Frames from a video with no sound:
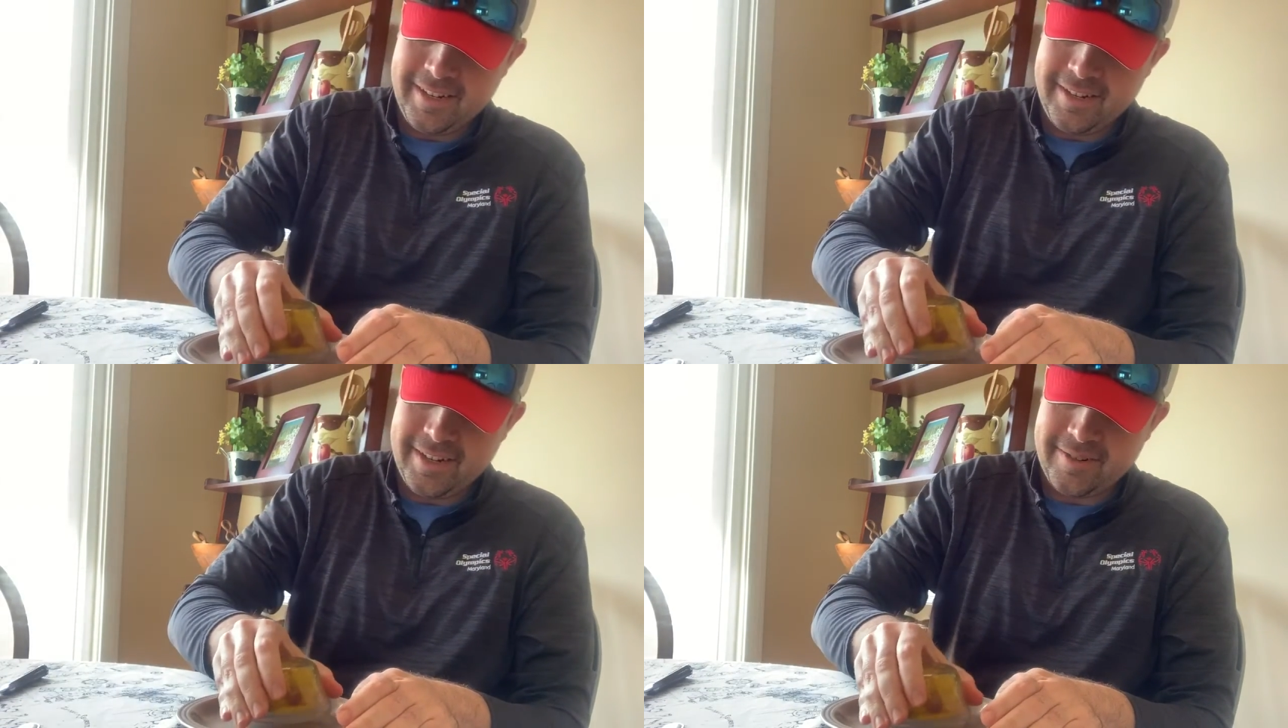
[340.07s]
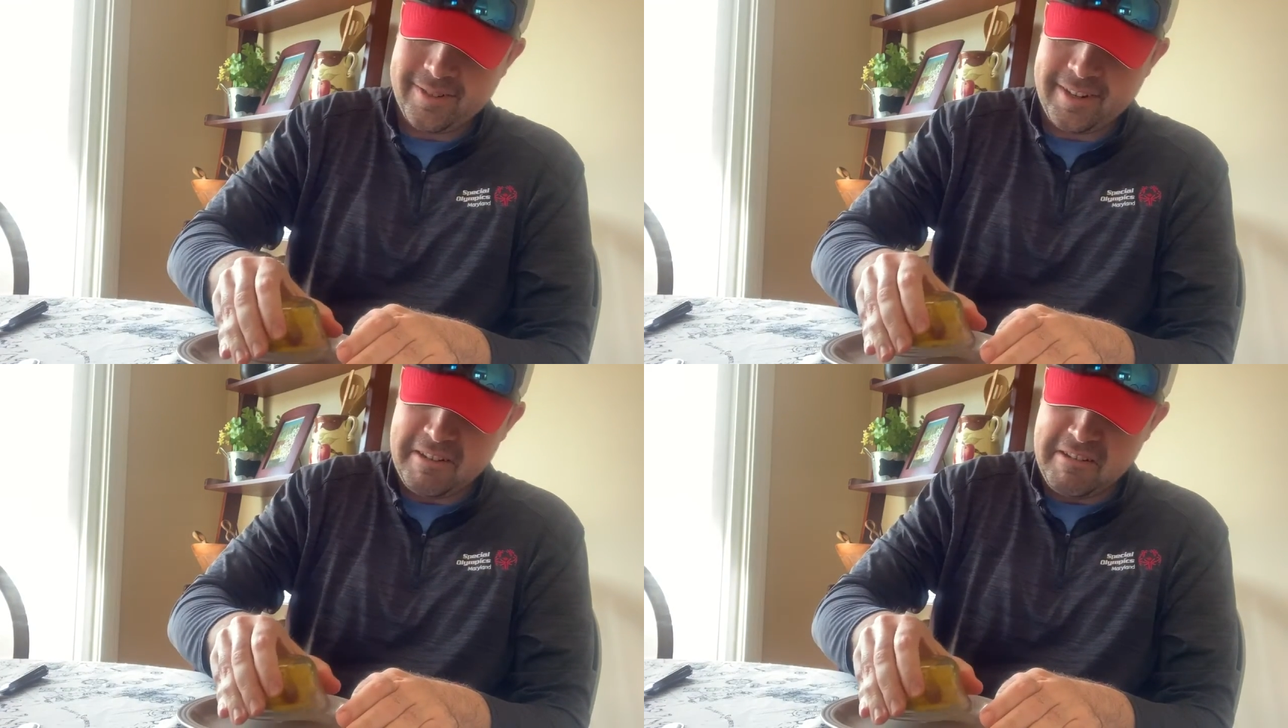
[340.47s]

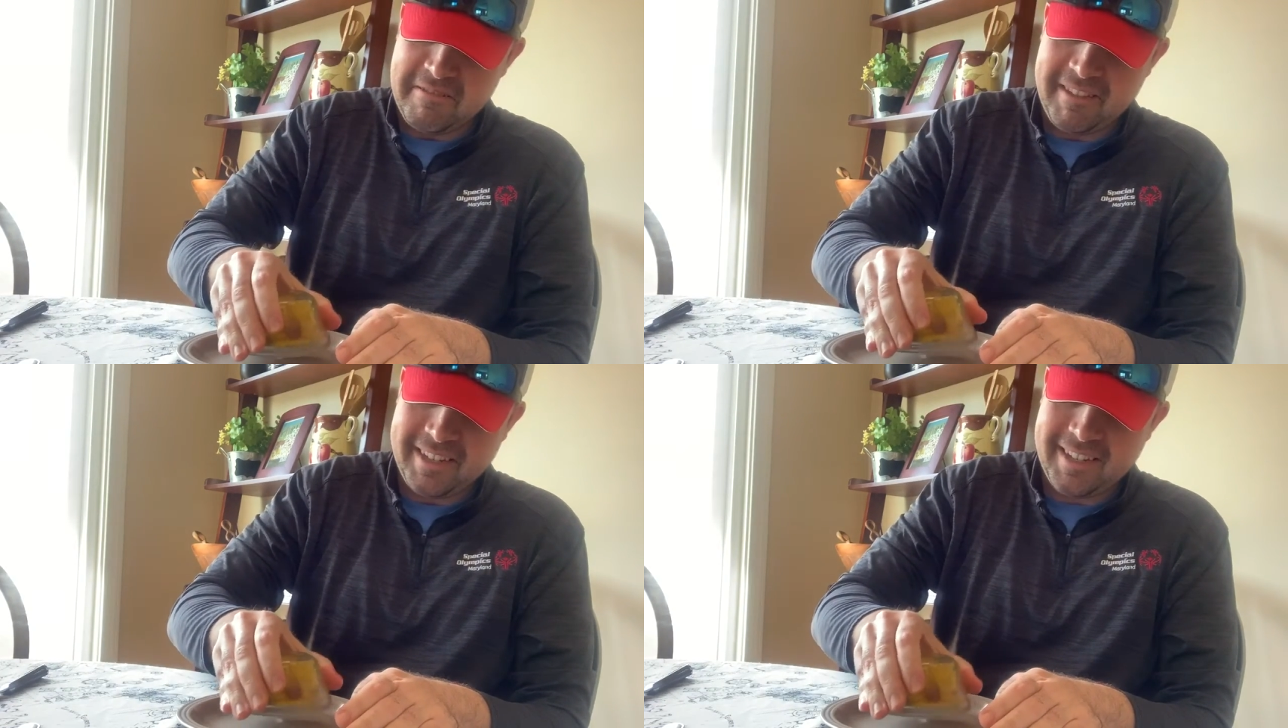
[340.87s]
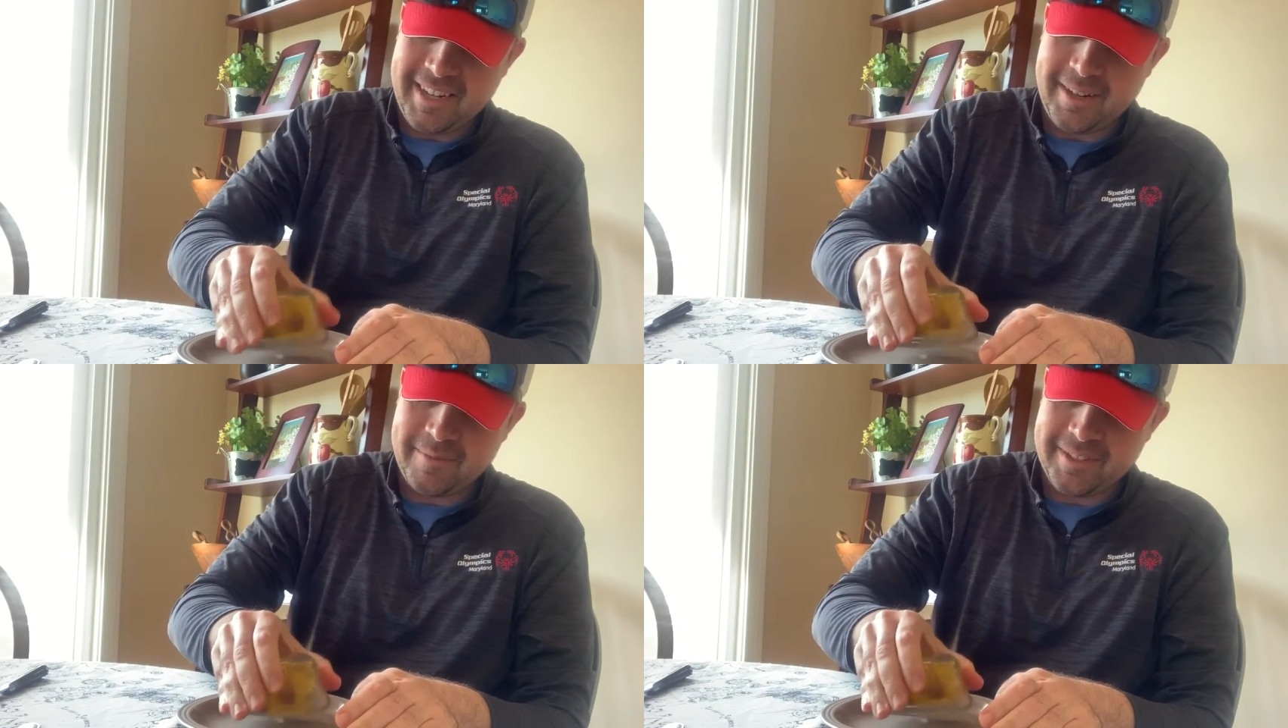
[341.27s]
jiggles. Oh, that's a
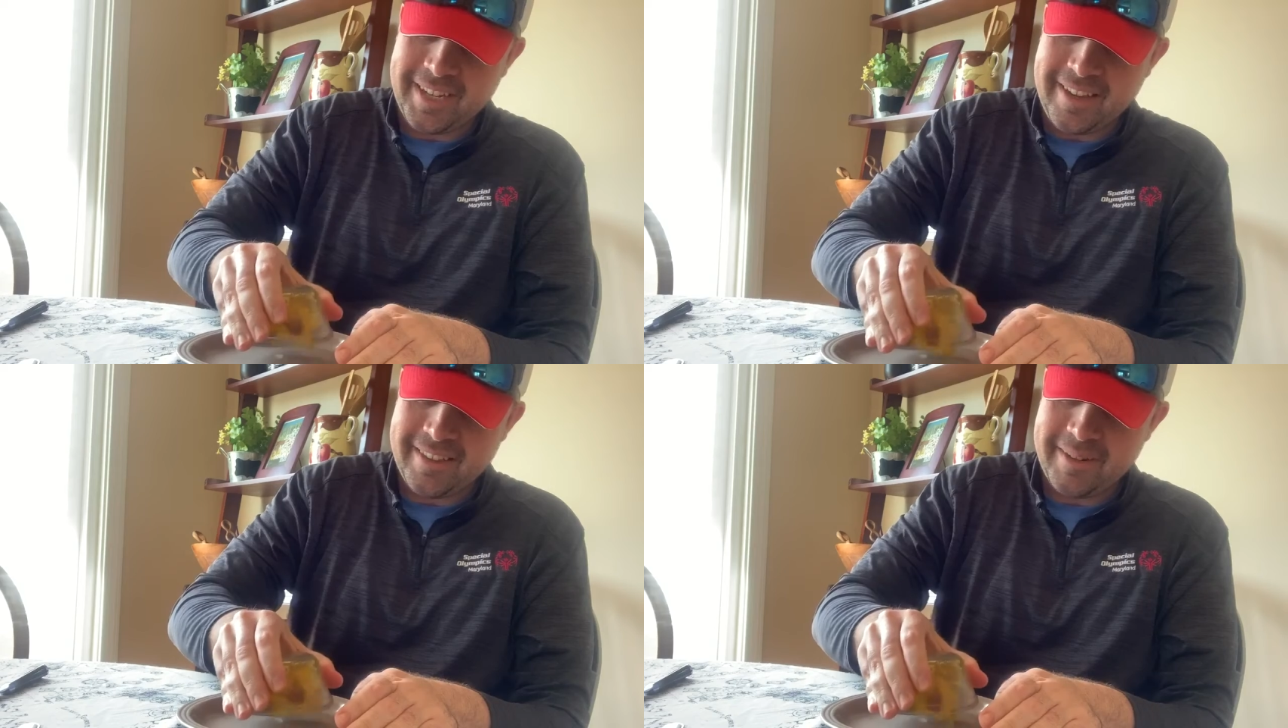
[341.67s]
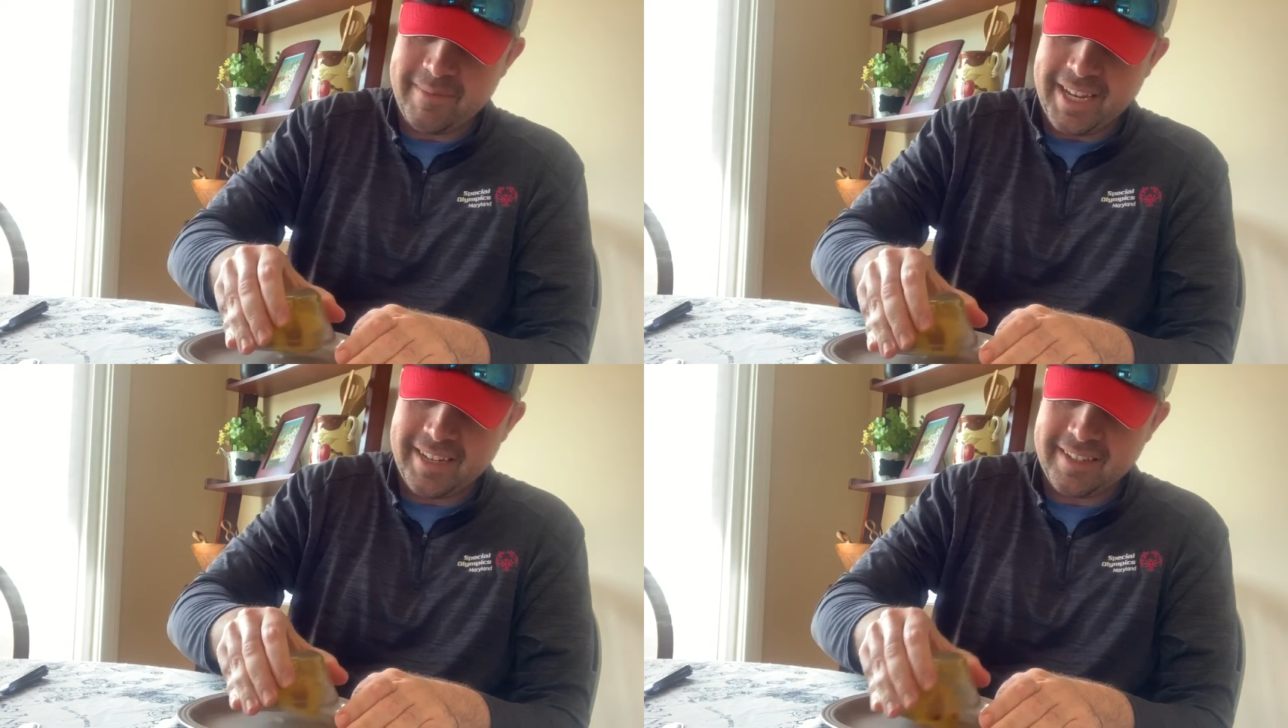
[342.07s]
terrible sound that it
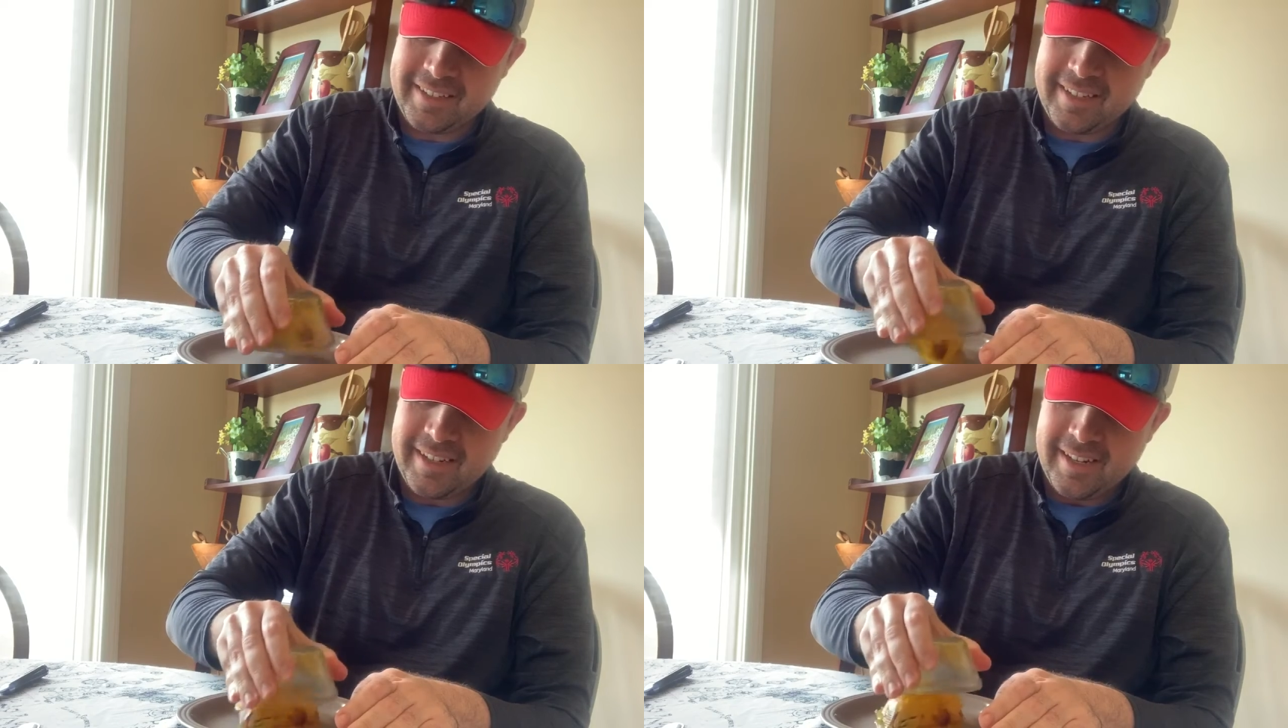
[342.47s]
makes.